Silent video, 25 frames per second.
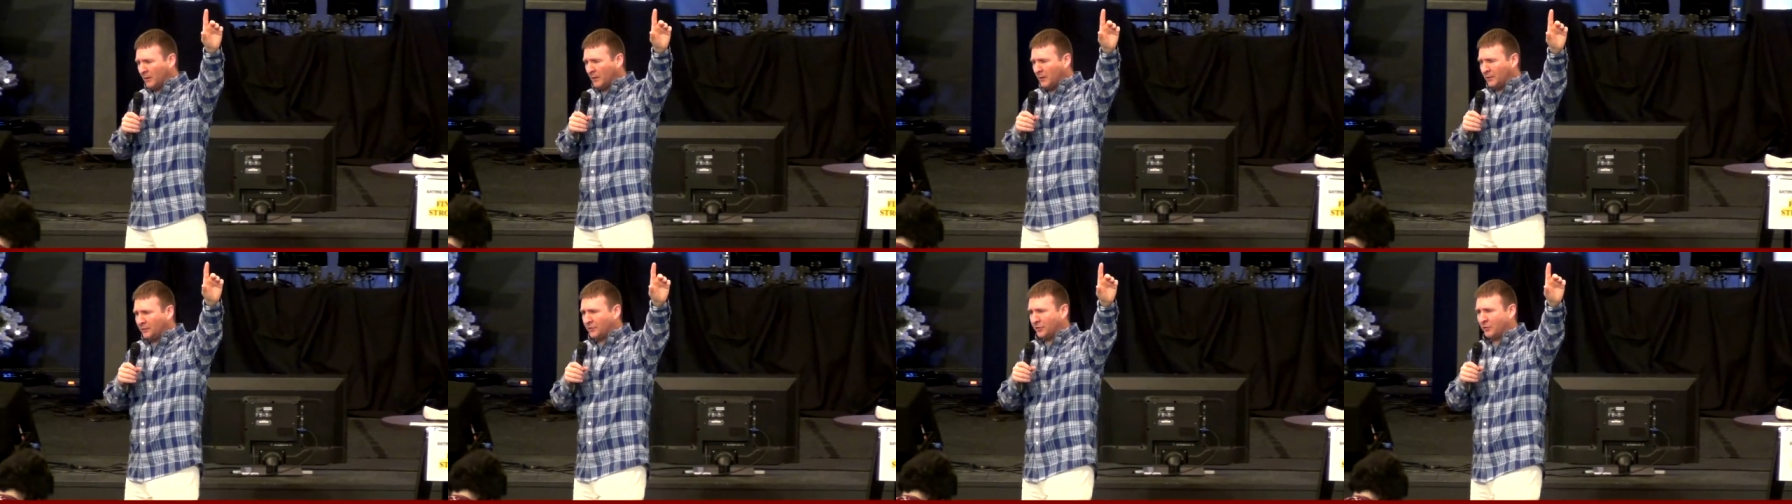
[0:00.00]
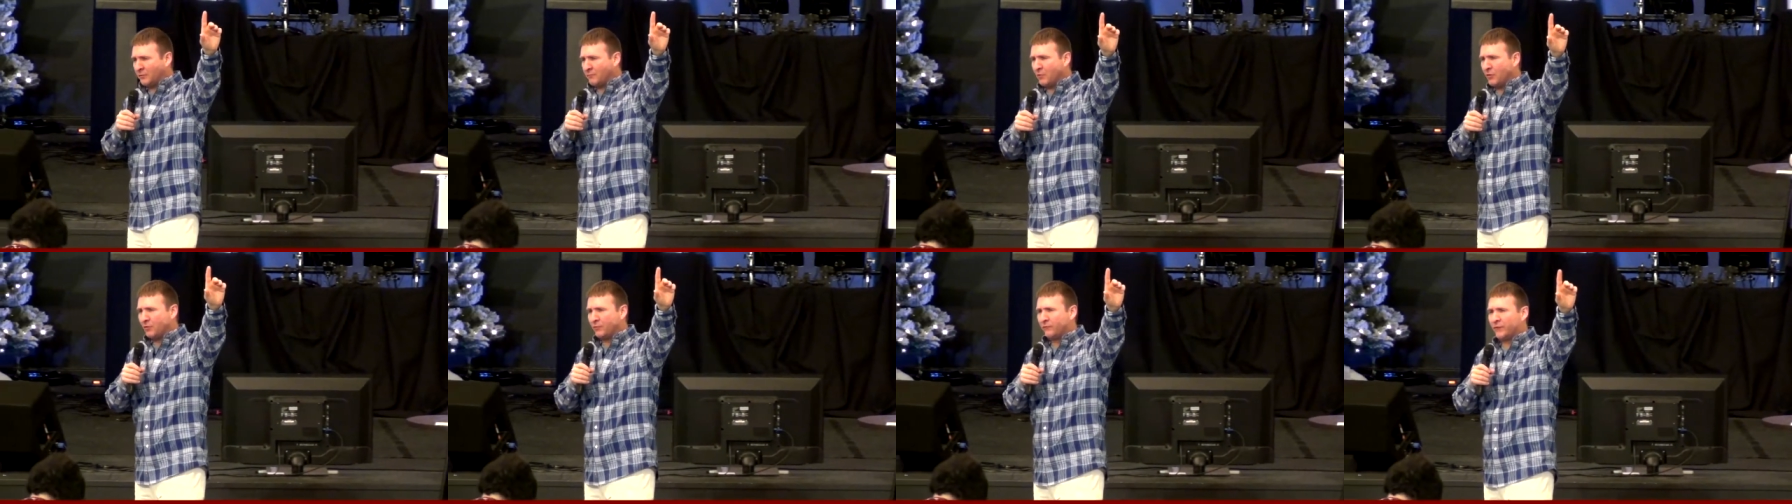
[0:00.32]
to
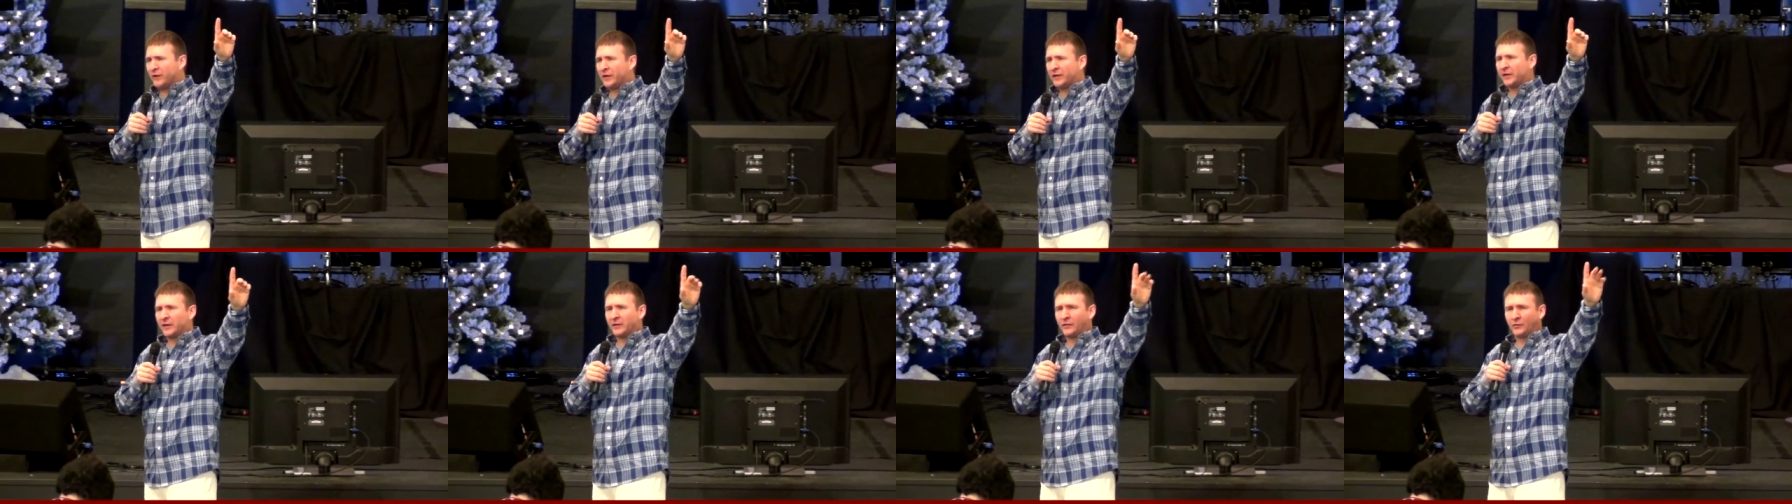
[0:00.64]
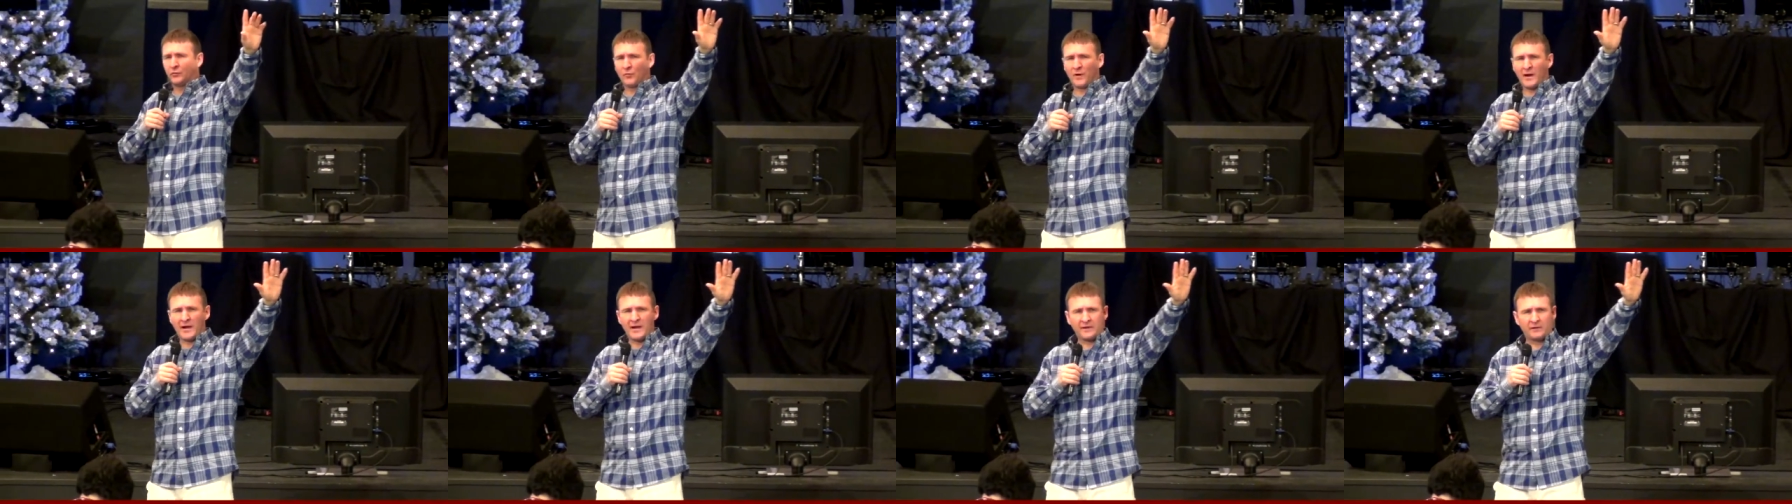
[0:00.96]
move into
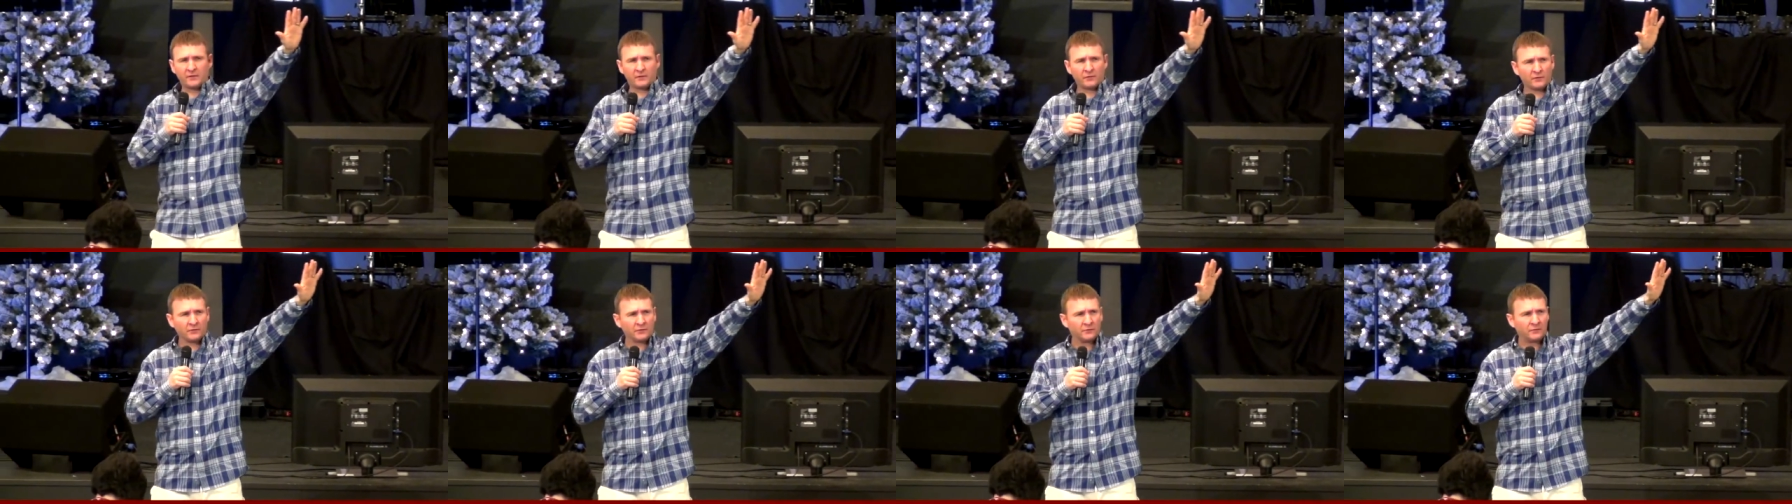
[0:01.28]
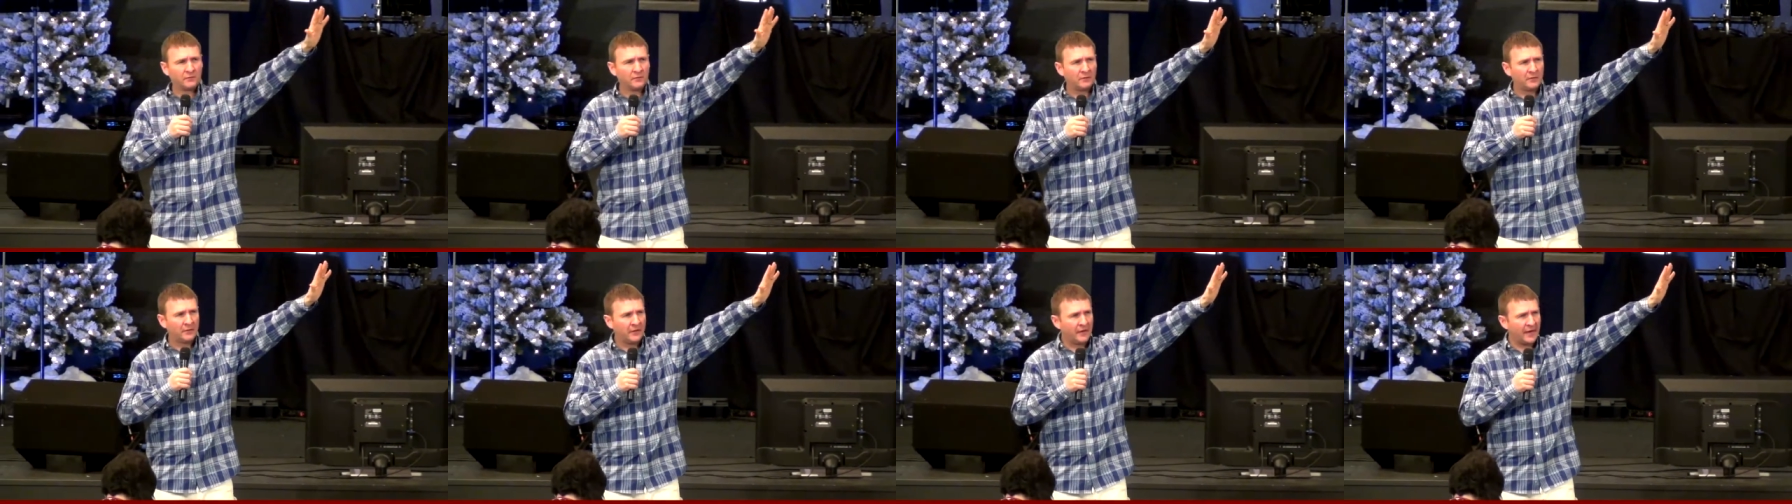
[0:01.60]
greater
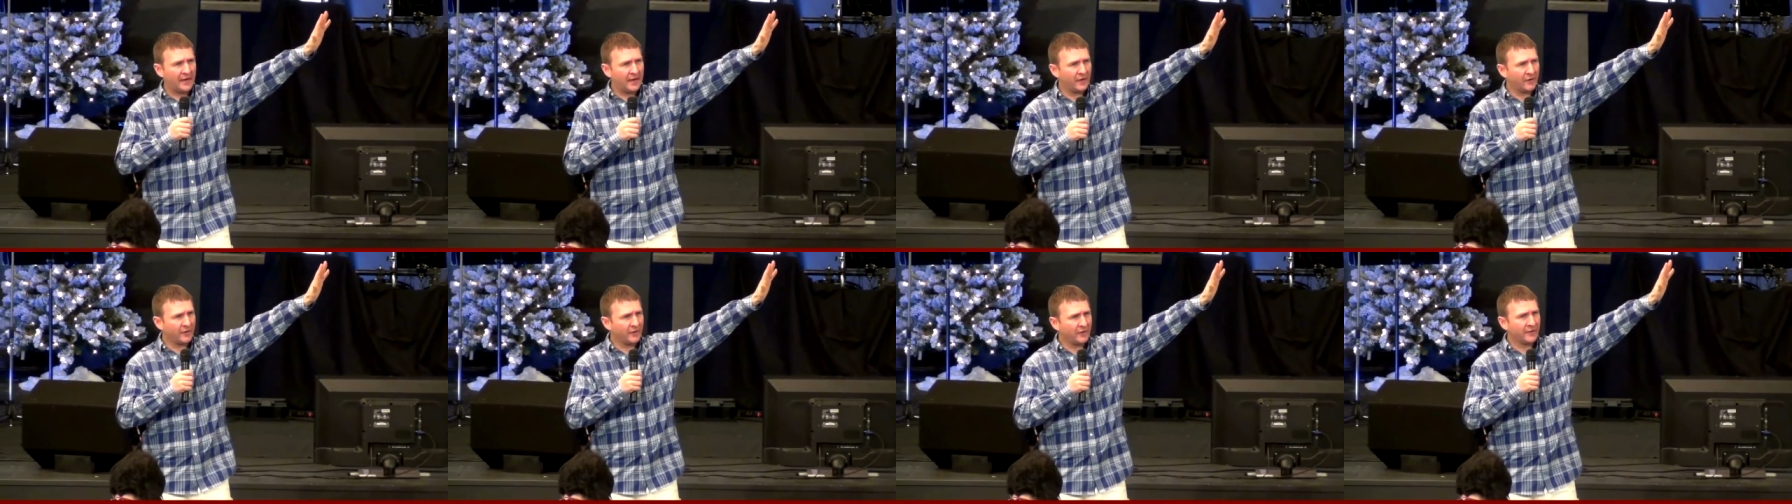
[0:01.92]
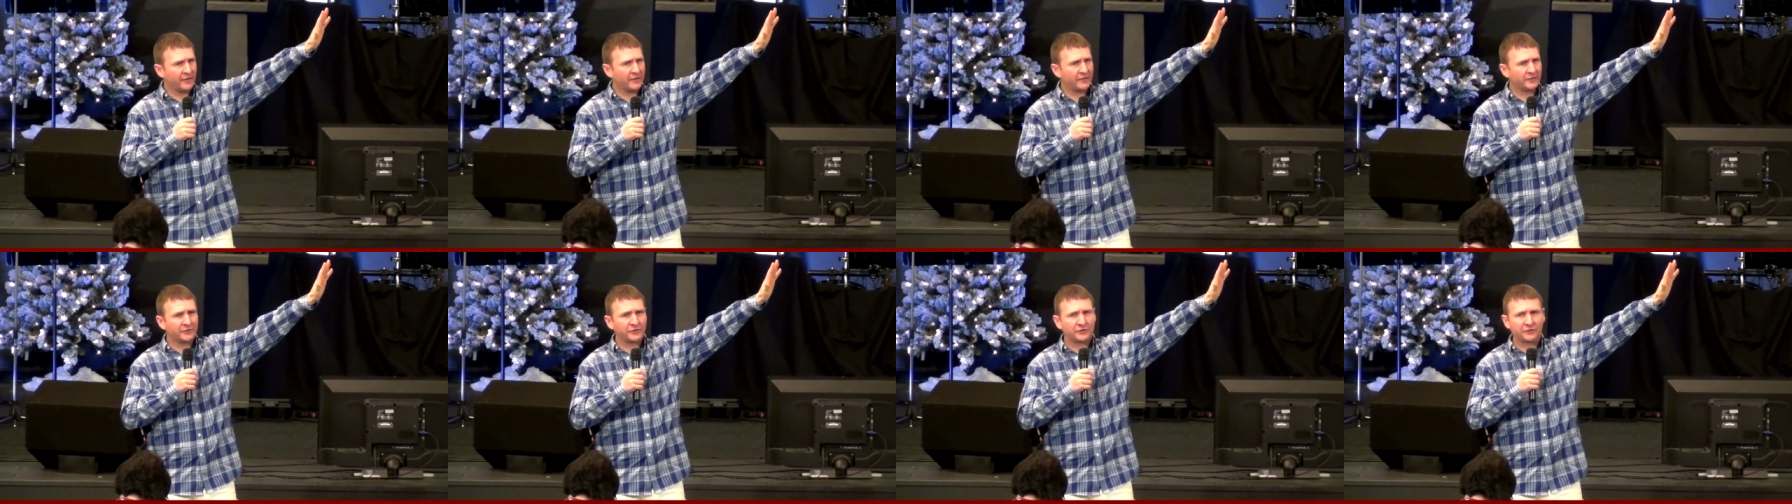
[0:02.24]

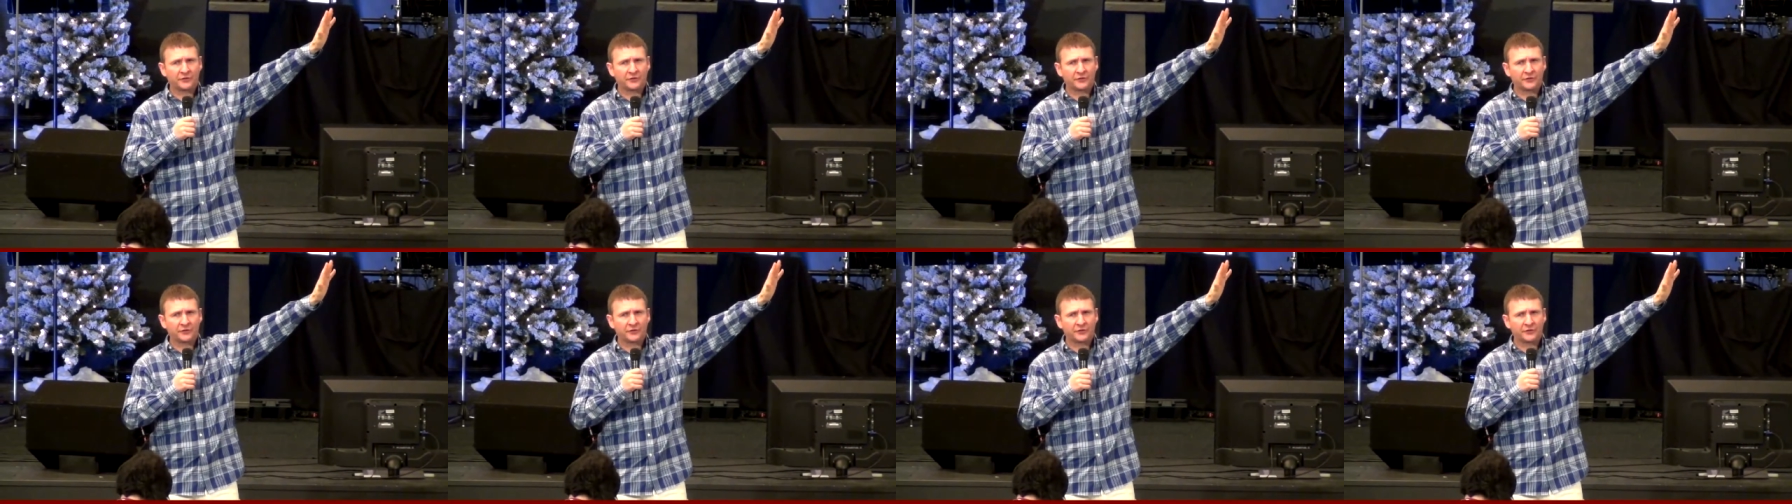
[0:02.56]
areas,